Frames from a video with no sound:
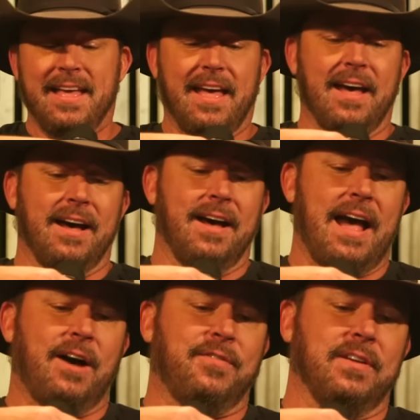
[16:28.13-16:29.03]

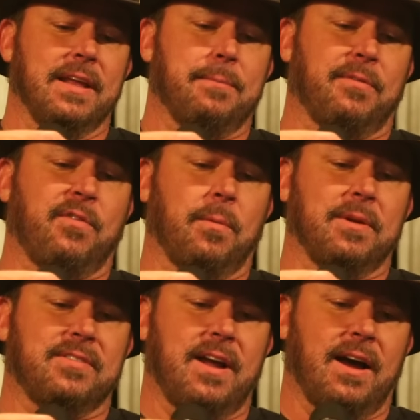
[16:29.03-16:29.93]

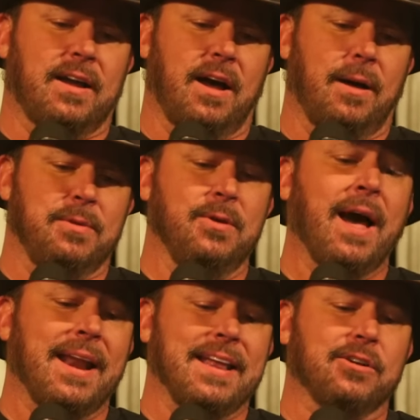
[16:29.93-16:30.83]
AlphaElitePerformance.com. You
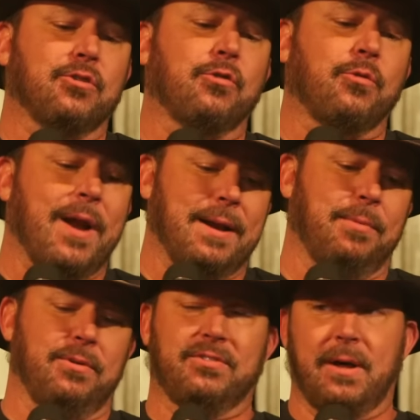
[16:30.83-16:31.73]
got
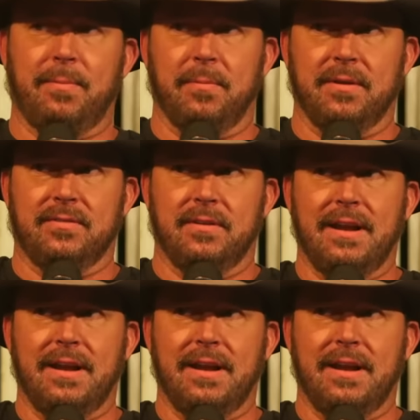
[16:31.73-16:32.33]
incredible supplements.